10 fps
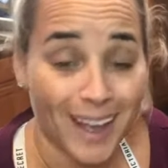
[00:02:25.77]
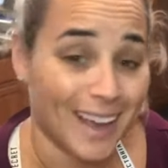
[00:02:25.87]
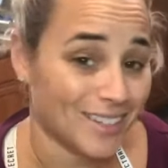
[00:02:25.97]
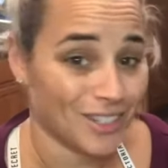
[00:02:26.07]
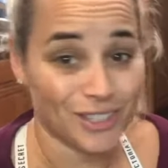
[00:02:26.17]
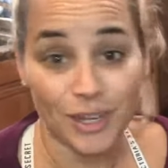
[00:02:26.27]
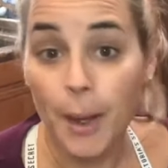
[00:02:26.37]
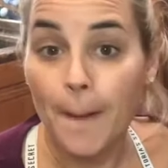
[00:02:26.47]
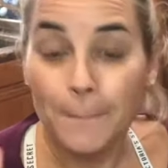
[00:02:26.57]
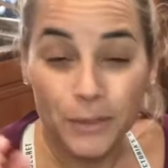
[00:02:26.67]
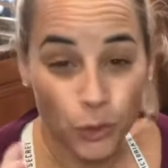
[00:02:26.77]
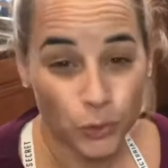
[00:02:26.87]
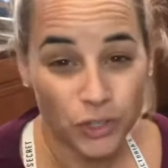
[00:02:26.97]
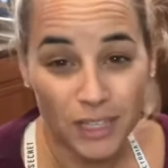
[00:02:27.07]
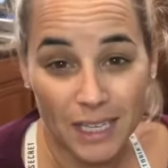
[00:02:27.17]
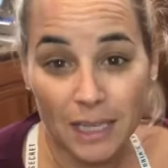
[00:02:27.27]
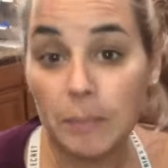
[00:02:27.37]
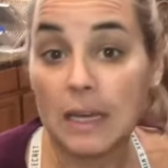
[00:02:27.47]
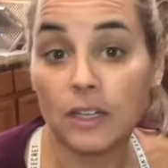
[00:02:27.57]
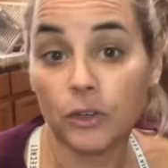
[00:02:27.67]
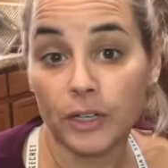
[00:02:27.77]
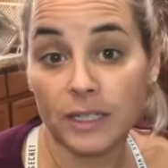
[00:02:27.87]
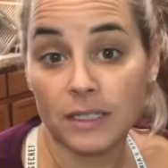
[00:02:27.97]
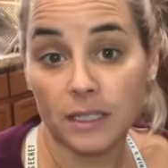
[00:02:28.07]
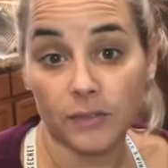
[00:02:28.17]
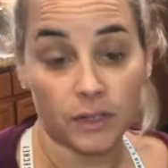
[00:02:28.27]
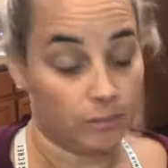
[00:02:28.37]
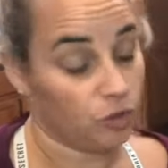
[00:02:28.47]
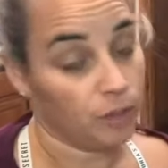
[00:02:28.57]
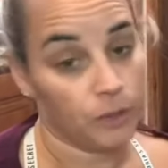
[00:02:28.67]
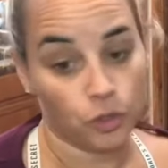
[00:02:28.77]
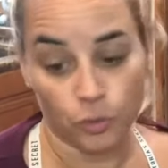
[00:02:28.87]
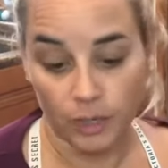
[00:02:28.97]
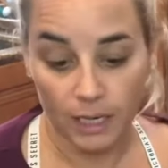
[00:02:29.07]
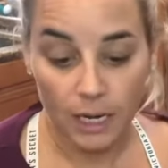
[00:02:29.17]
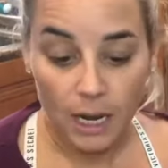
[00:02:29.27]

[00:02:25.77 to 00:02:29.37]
but those are the key main ingredients of a chimichurri.